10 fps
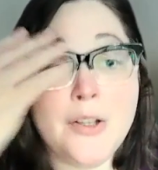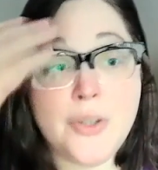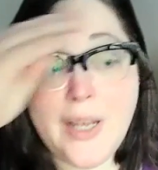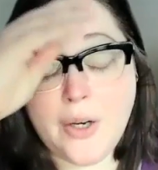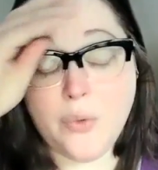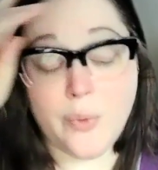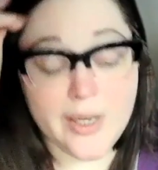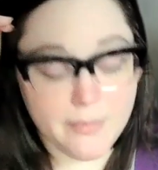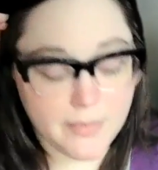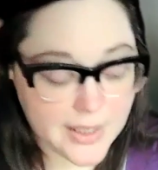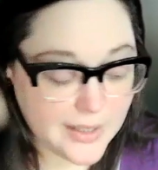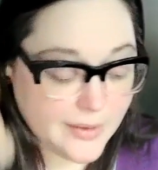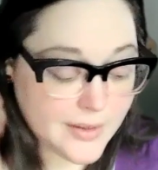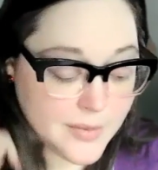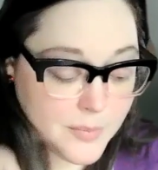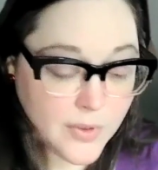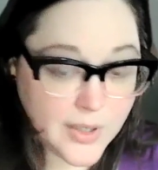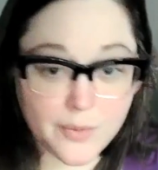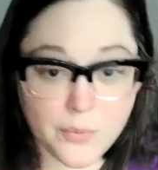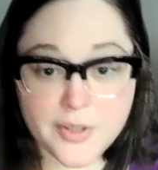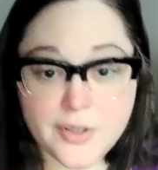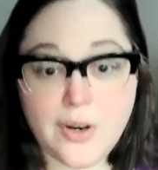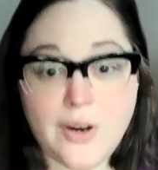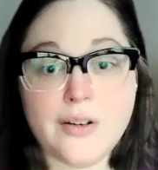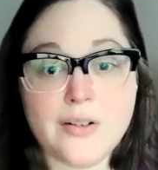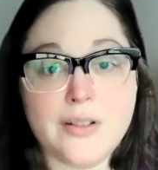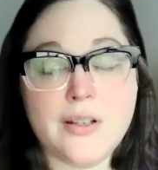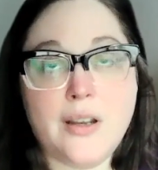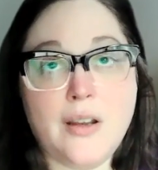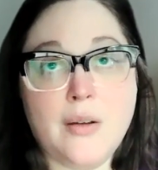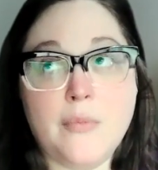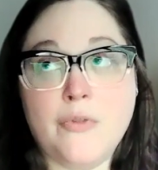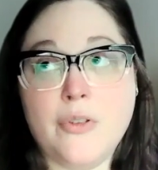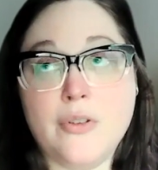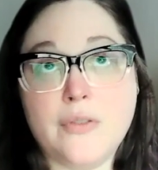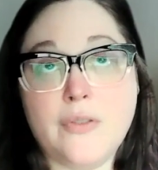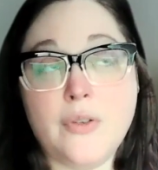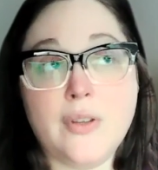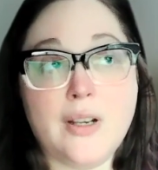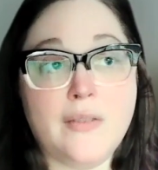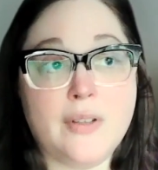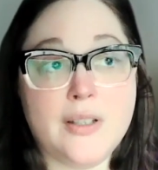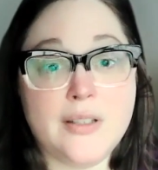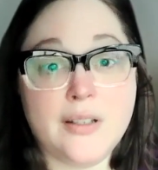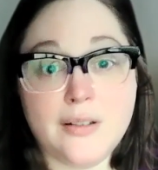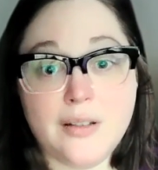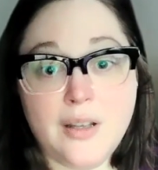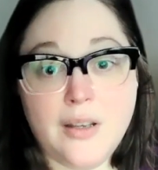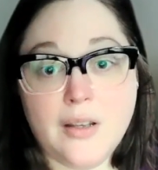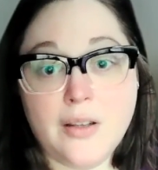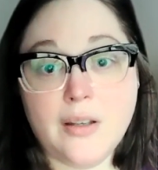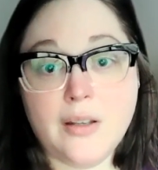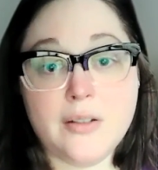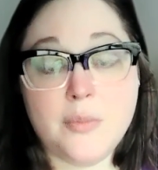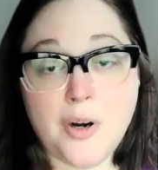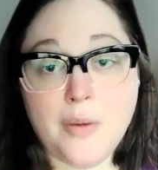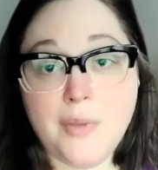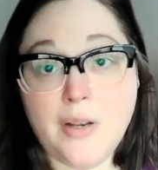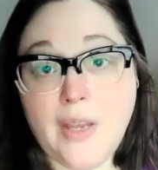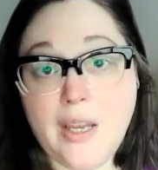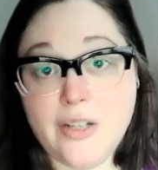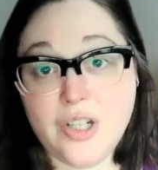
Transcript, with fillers: i also had a great meeting this morning with dars um, for those of you that have listened the department of